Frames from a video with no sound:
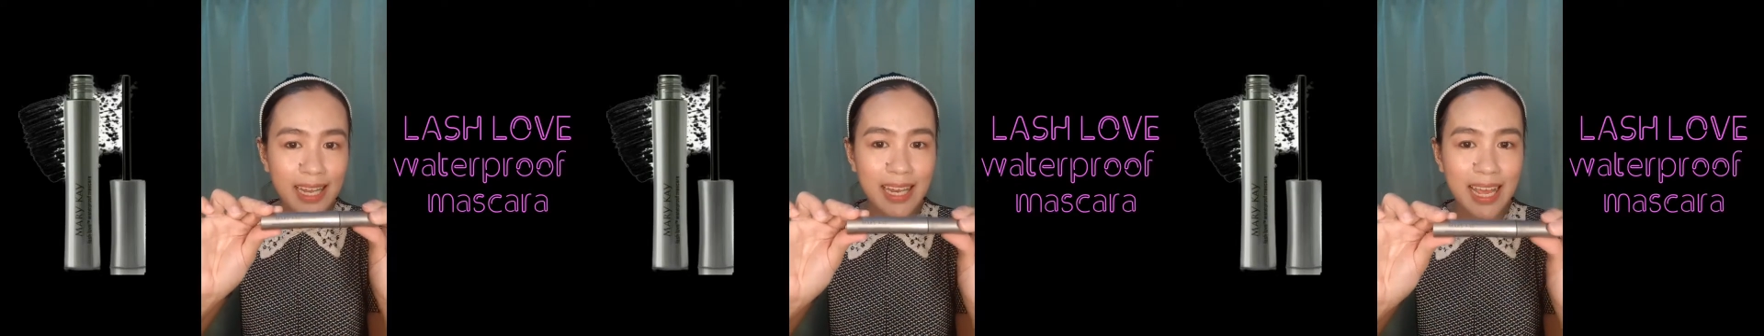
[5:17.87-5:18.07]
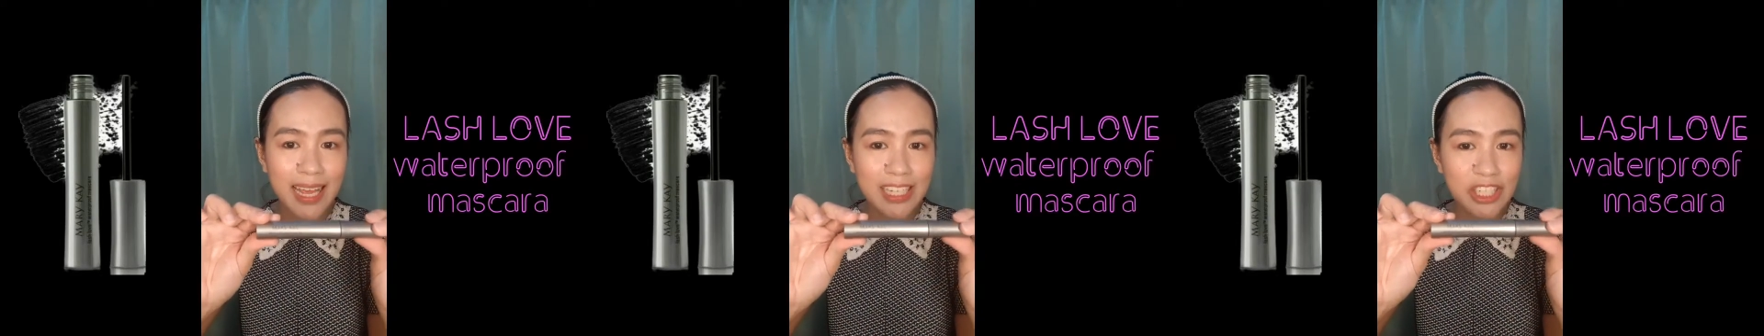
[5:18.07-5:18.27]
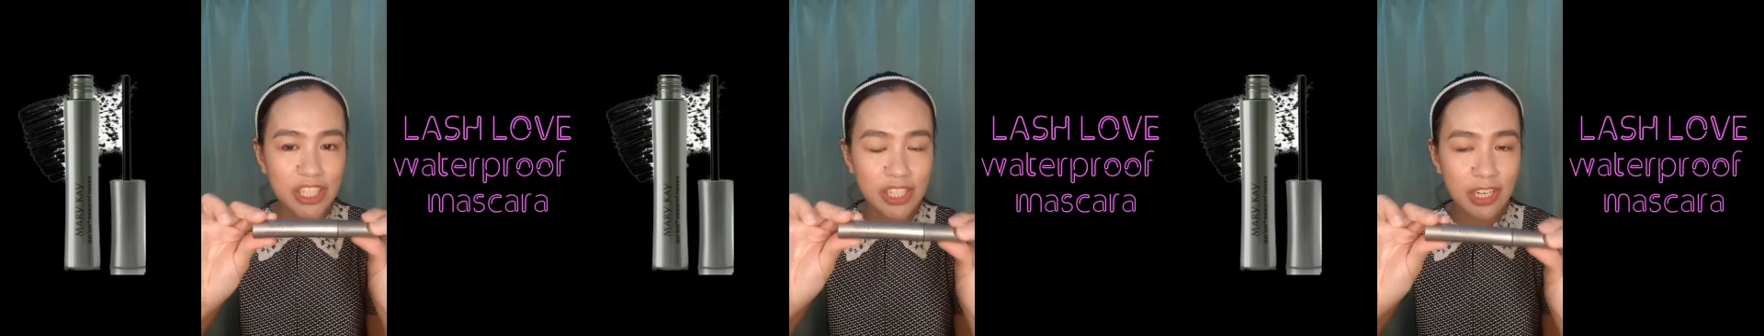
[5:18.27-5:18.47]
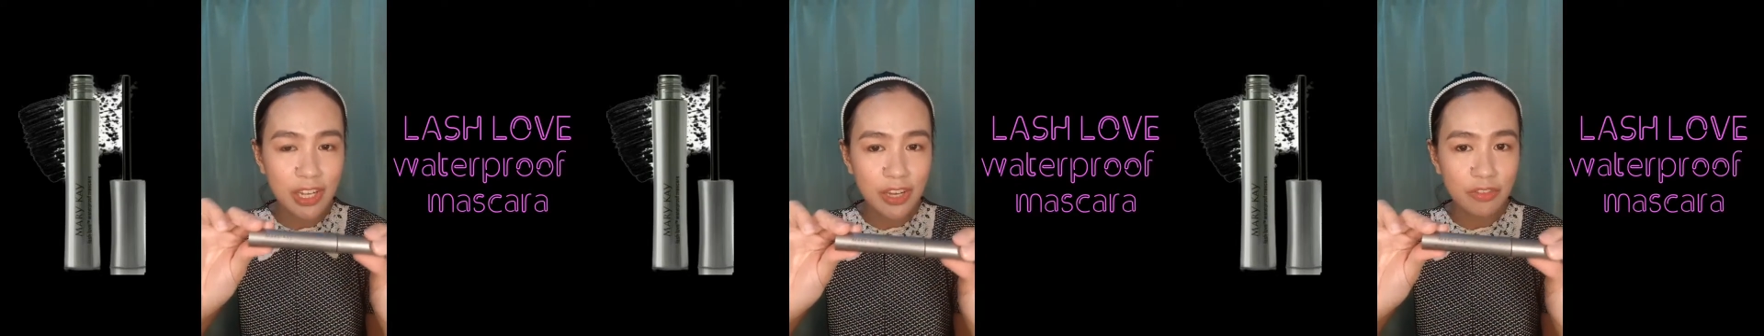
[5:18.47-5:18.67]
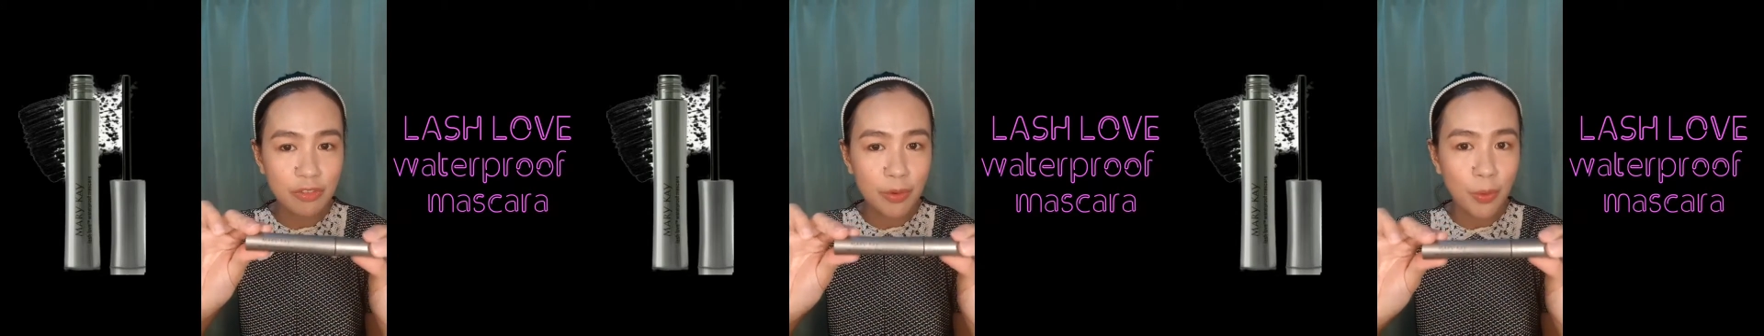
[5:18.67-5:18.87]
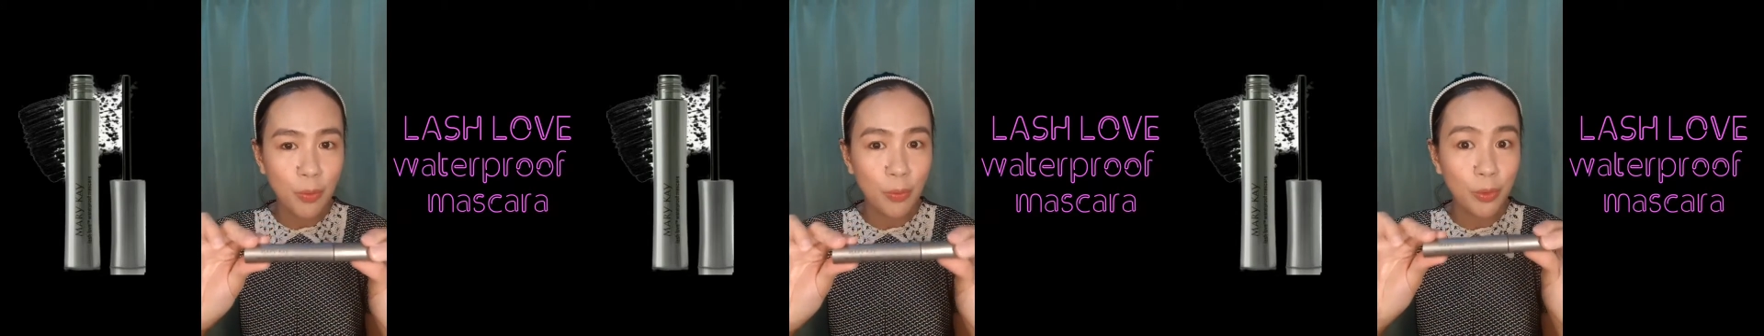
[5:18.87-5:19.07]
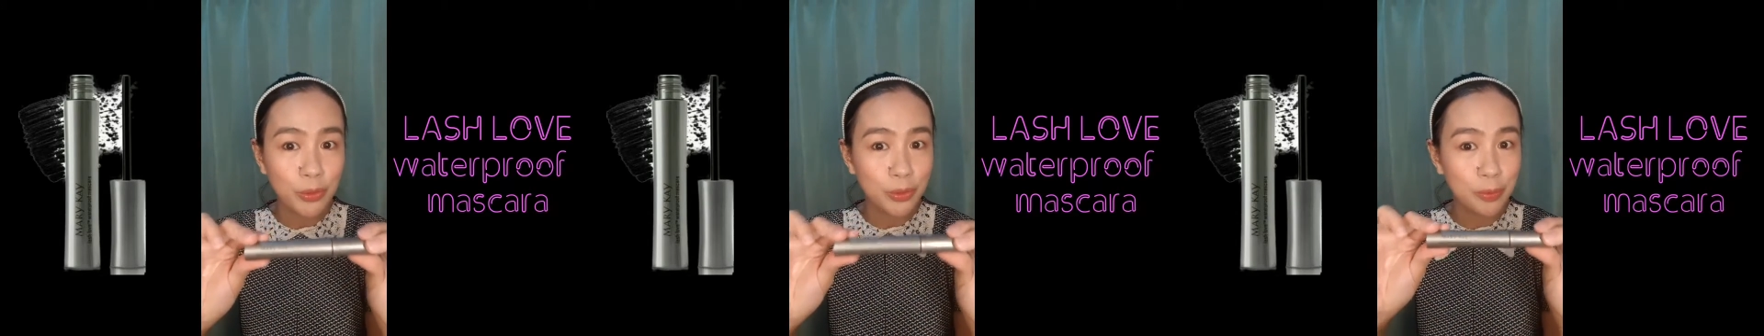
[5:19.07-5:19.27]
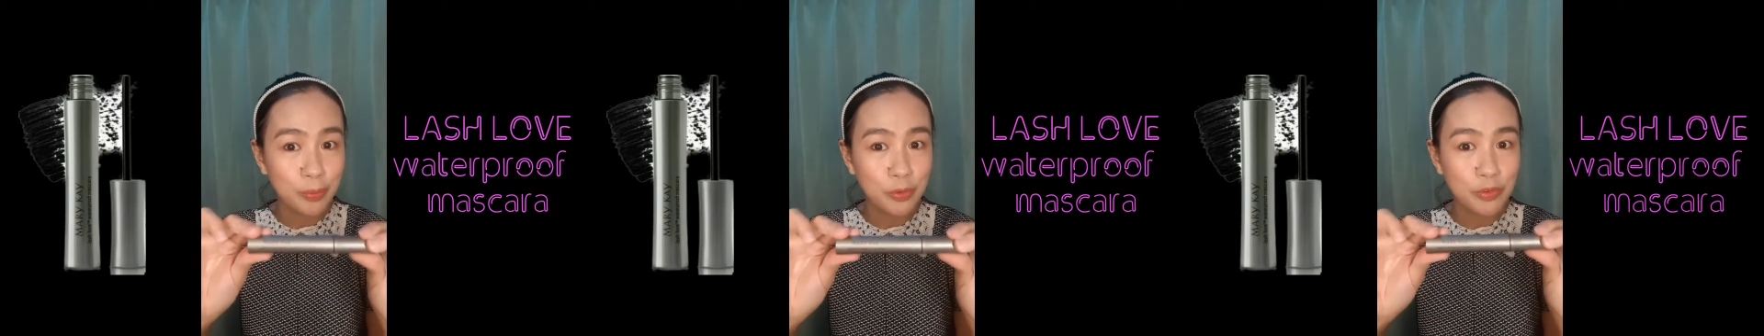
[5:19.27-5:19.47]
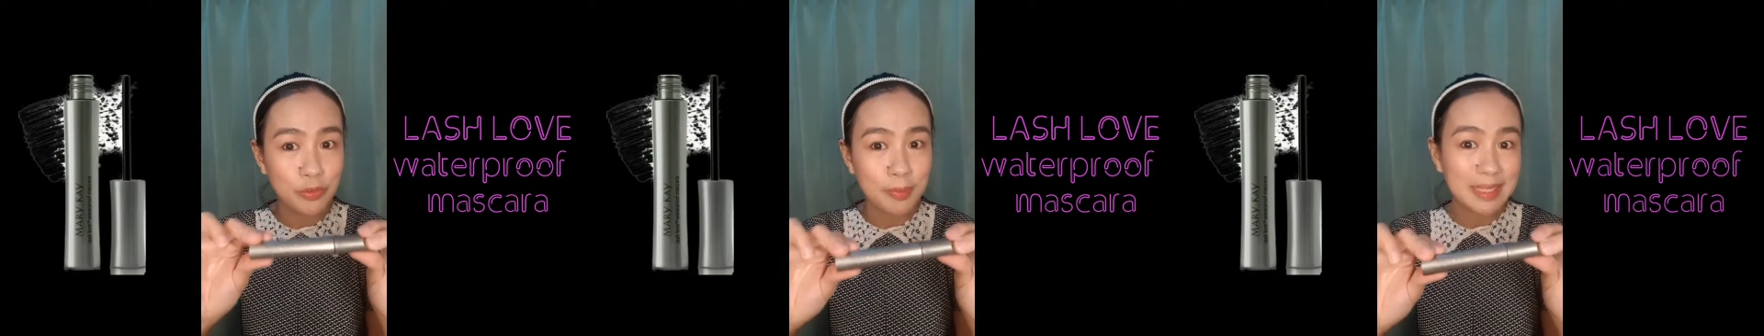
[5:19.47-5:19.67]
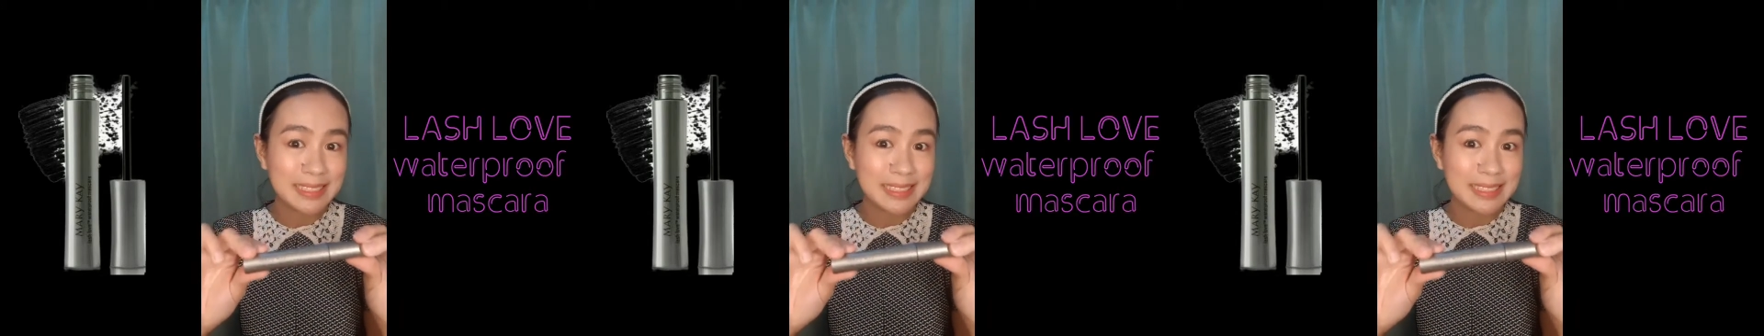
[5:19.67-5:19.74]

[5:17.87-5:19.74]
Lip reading: Lash Love Waterproof